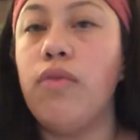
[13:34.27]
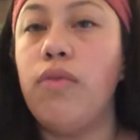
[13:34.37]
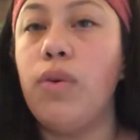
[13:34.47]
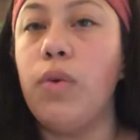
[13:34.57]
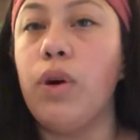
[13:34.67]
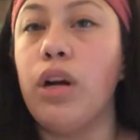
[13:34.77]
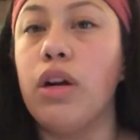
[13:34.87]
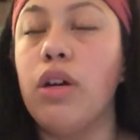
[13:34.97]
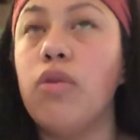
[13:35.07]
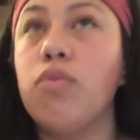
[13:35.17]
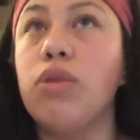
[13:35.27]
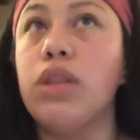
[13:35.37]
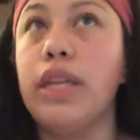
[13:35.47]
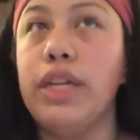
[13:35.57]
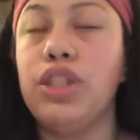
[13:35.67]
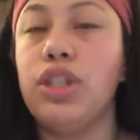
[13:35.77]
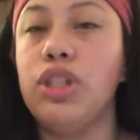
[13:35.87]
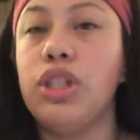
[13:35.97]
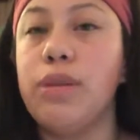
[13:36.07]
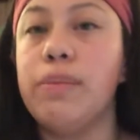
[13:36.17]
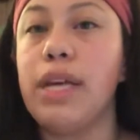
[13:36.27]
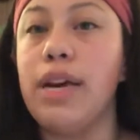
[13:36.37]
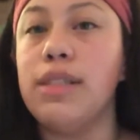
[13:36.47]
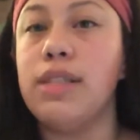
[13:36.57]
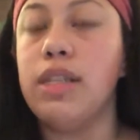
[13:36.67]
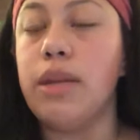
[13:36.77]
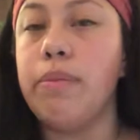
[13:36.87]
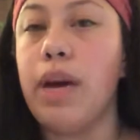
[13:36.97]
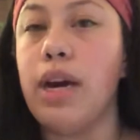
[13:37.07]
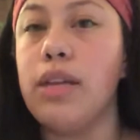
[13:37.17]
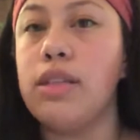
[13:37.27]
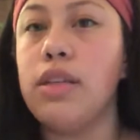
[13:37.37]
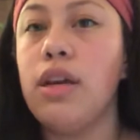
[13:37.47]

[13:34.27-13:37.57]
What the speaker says: for relationships as deep as